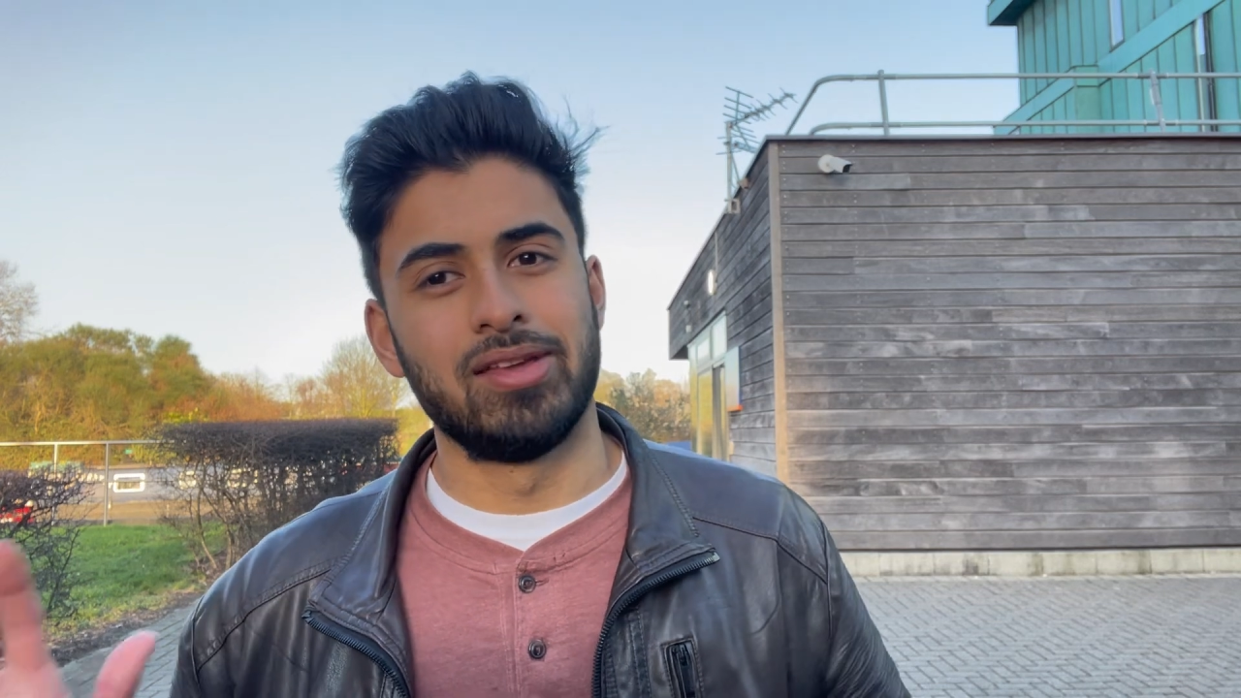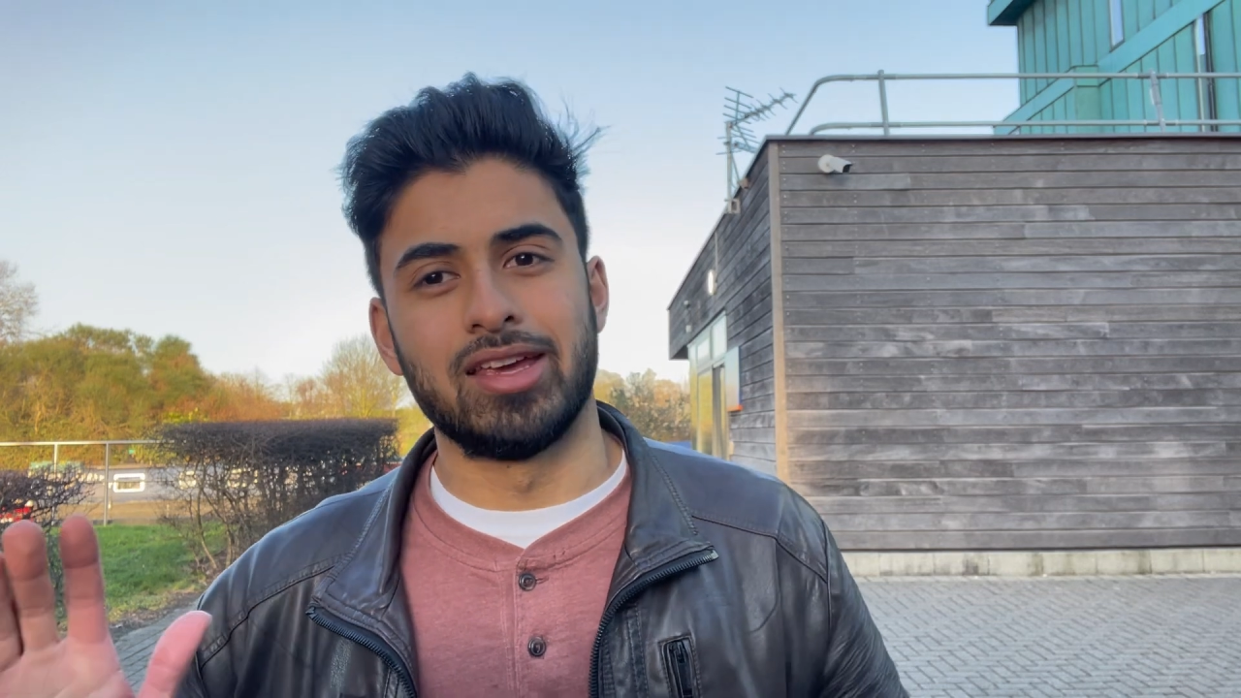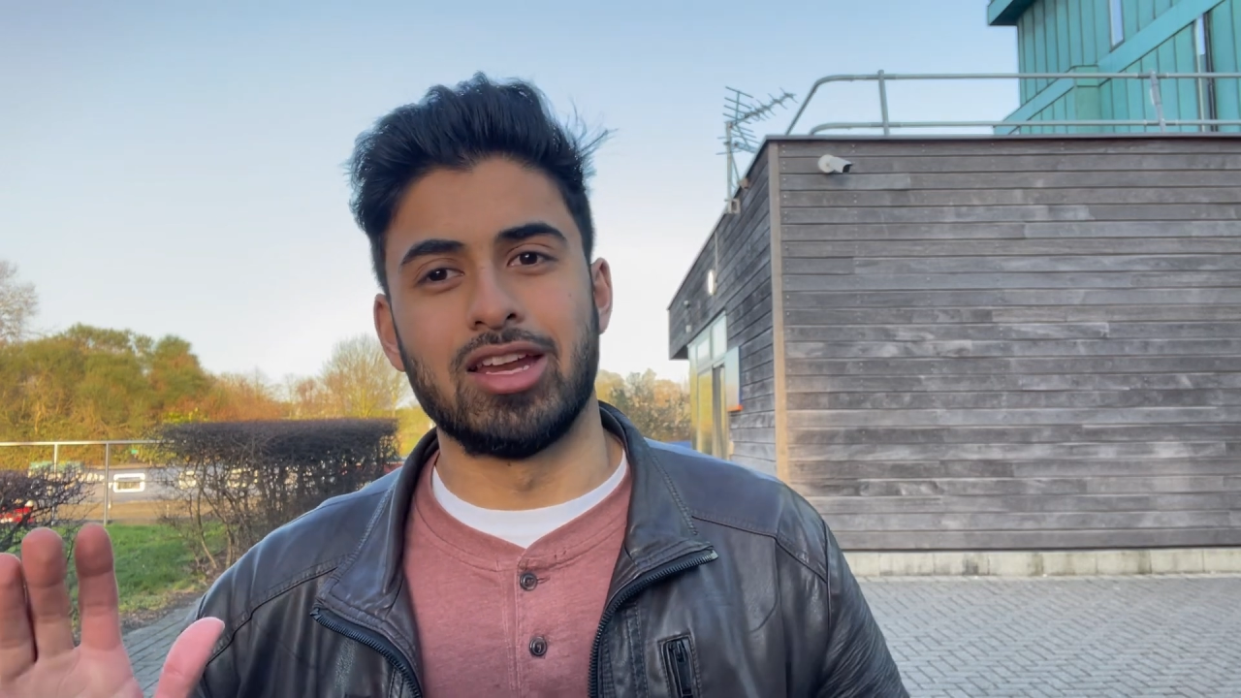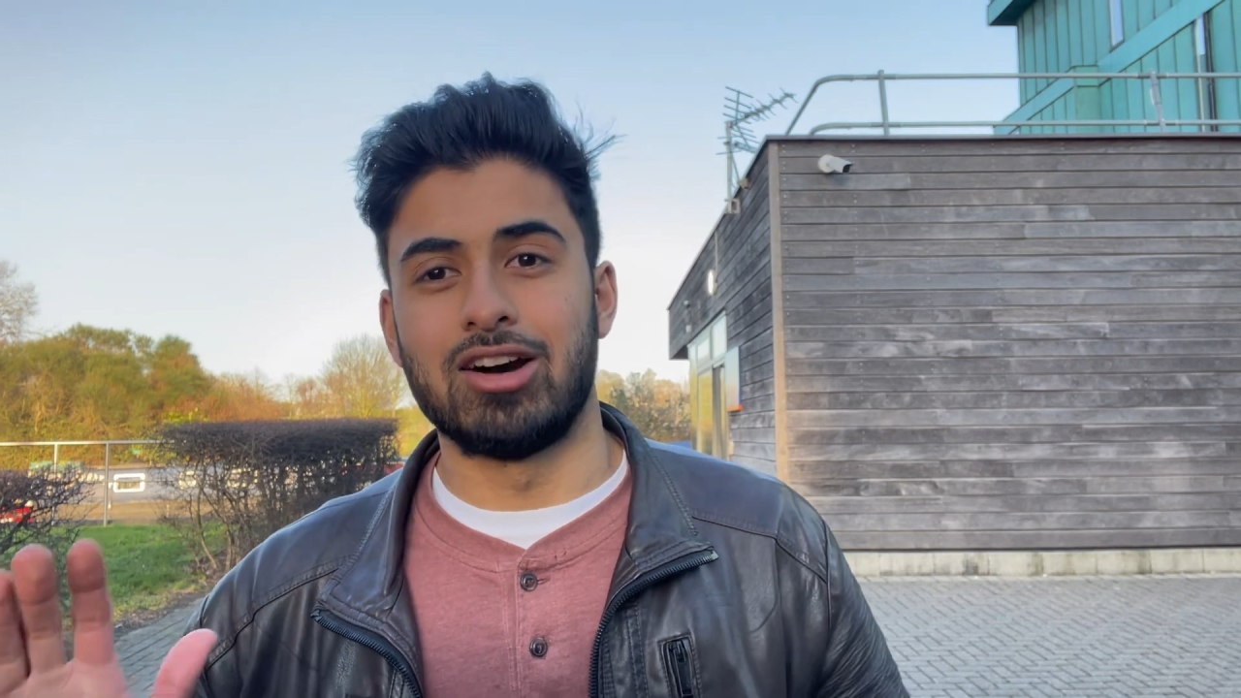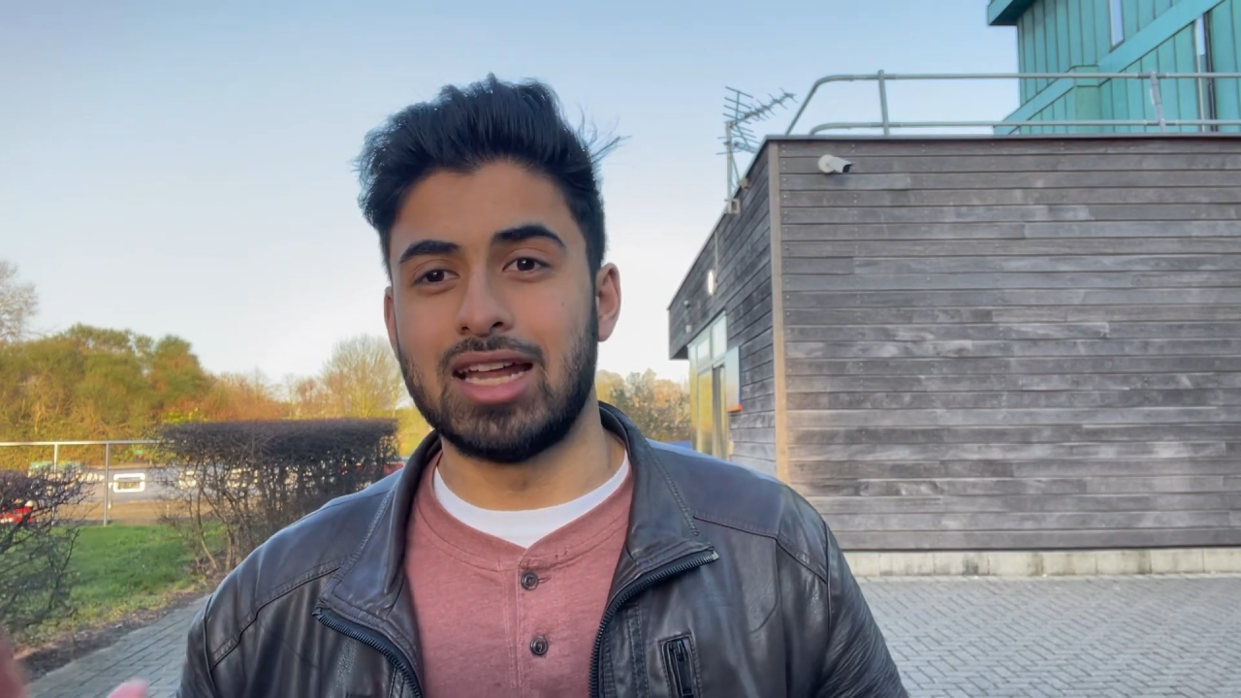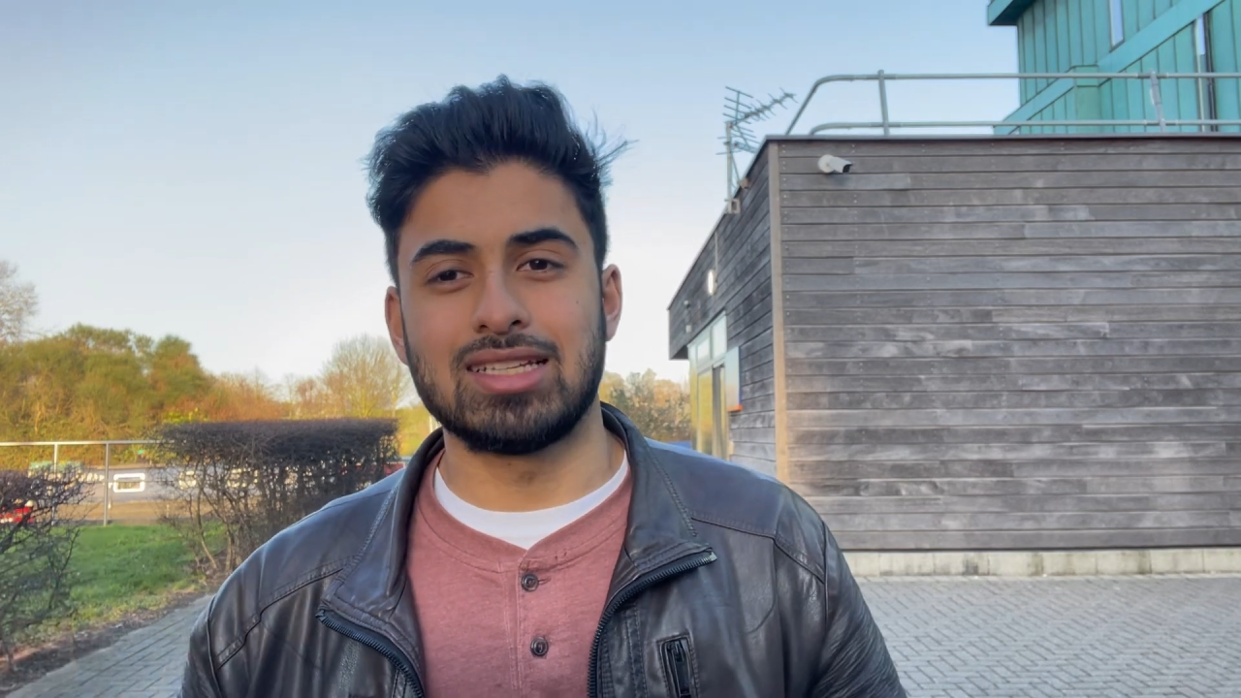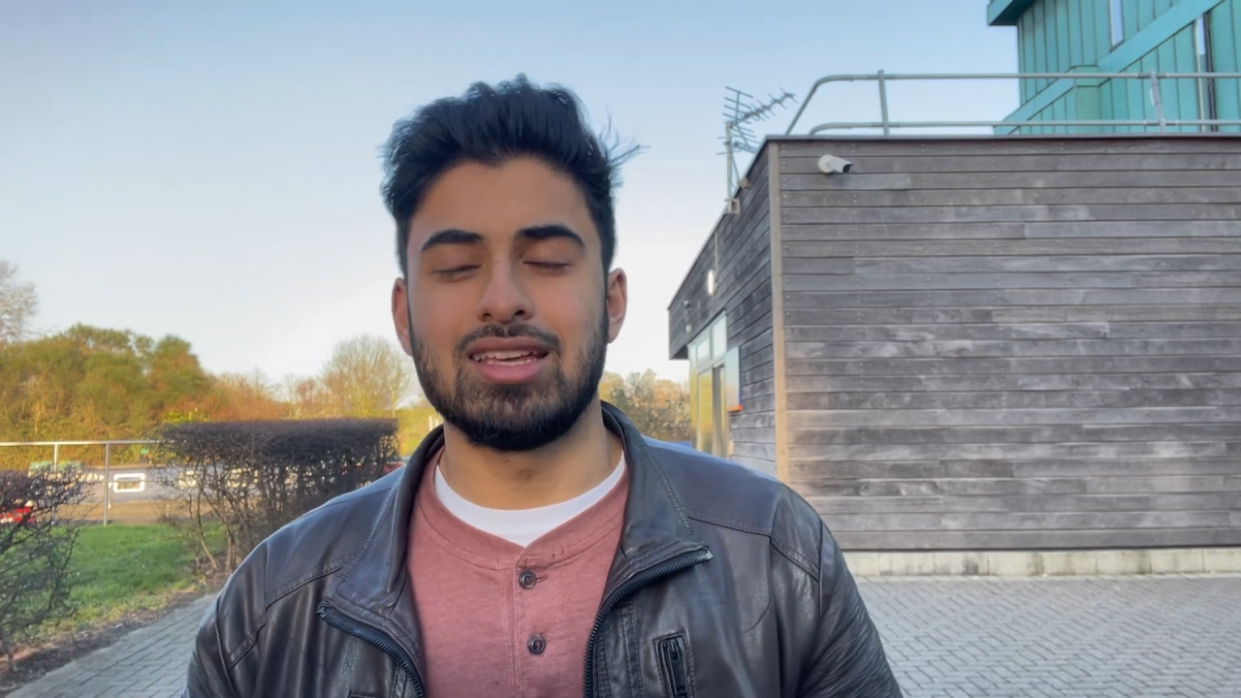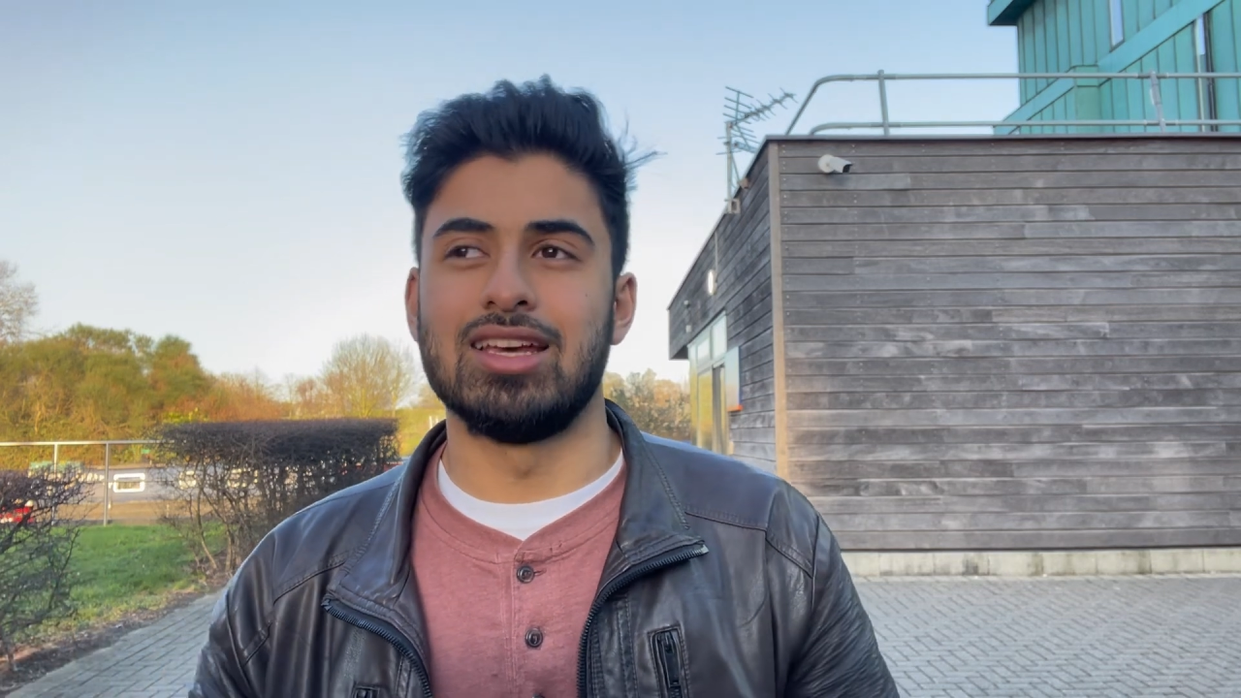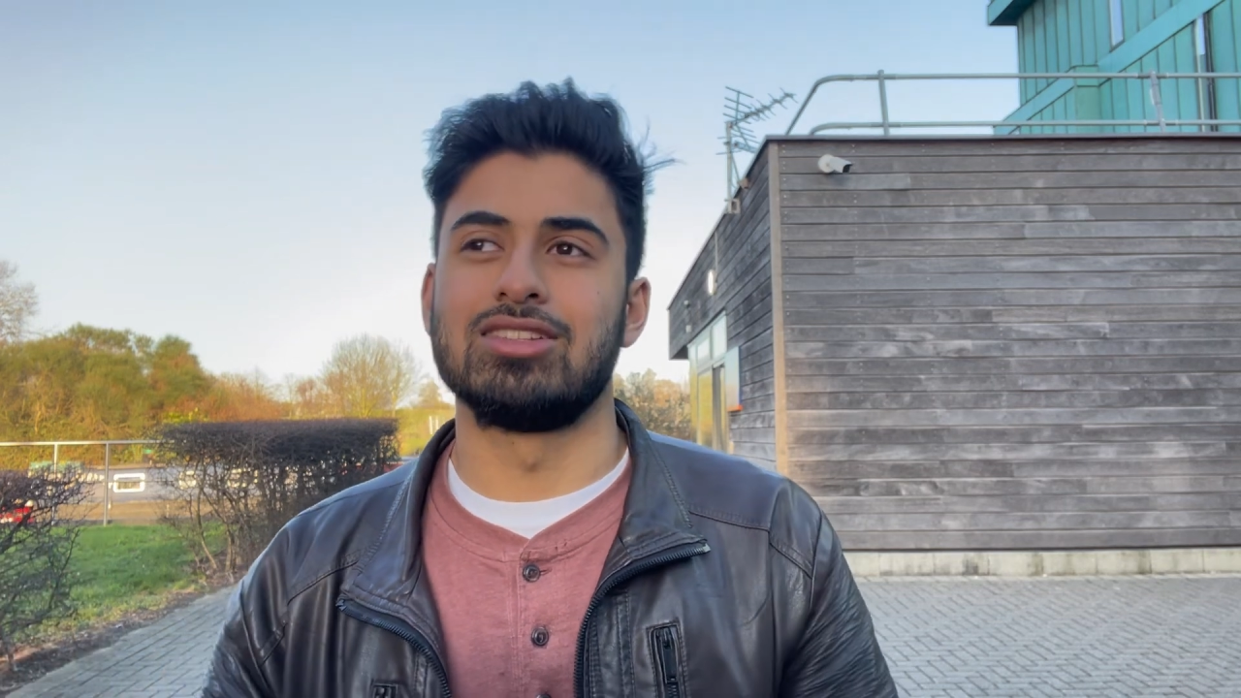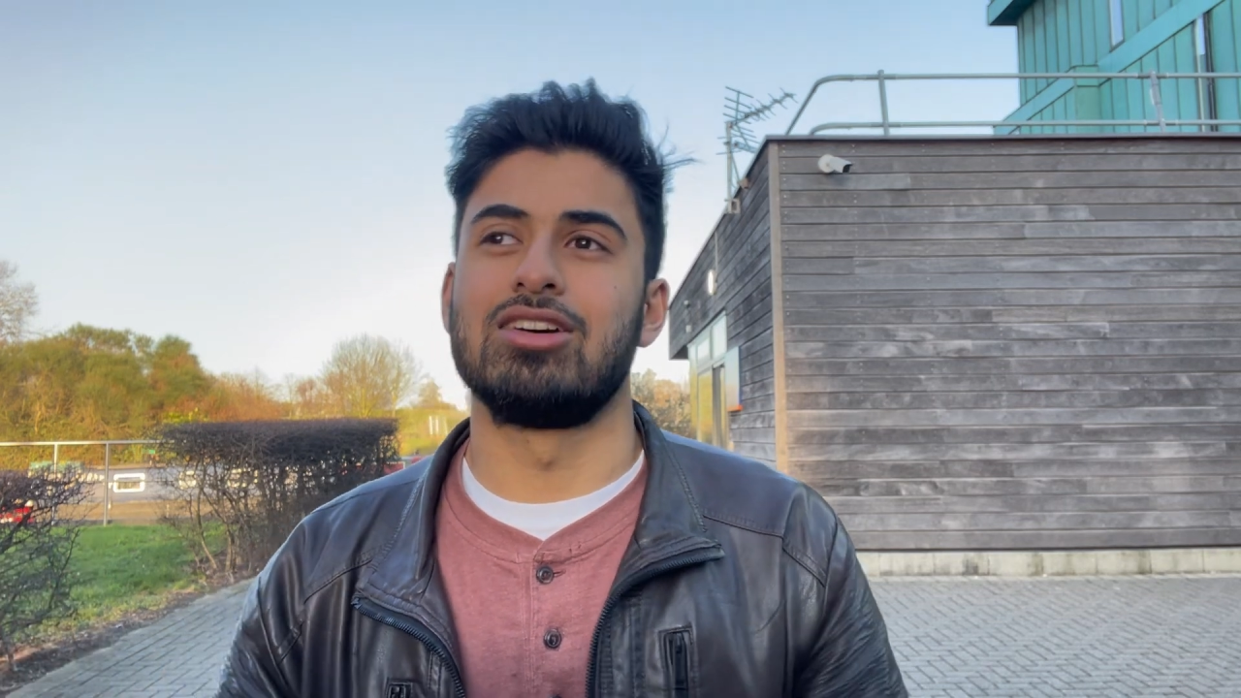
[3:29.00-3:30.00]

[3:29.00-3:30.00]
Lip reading: you know, that's it.